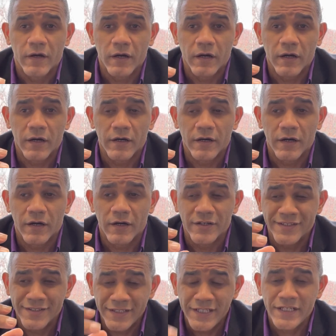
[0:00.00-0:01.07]
a
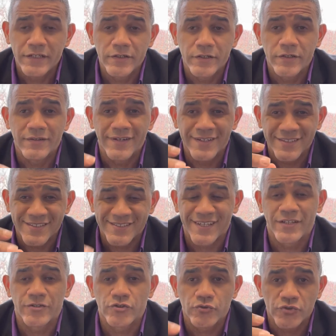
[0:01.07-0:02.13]
needed
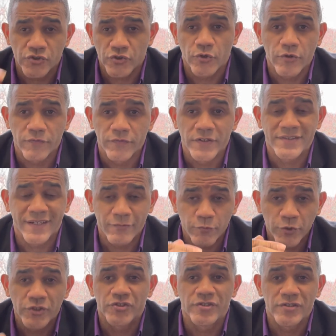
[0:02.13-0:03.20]
essential service,
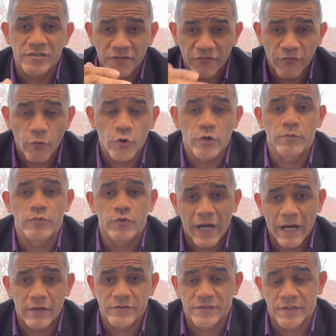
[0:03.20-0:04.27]
which is affordable
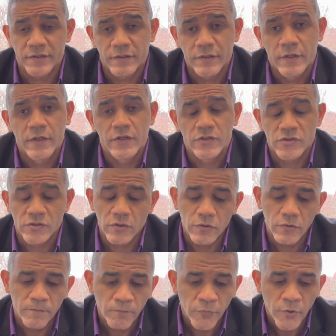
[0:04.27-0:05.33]
housing.
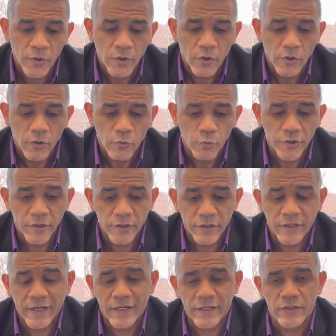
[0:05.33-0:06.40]
So we're going to
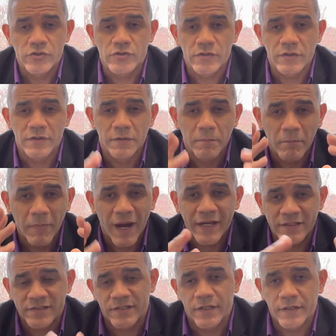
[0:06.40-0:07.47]
get into the
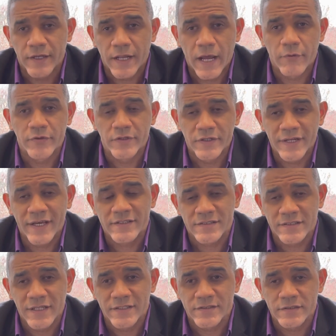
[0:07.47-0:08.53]
mindset now in the next
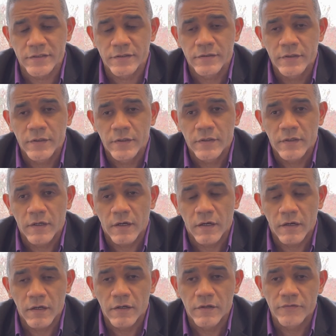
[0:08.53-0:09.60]
lesson
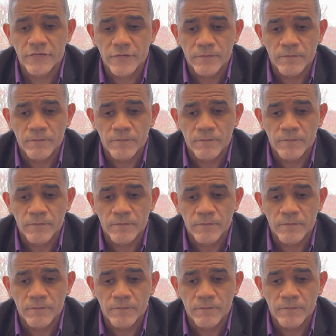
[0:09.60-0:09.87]
of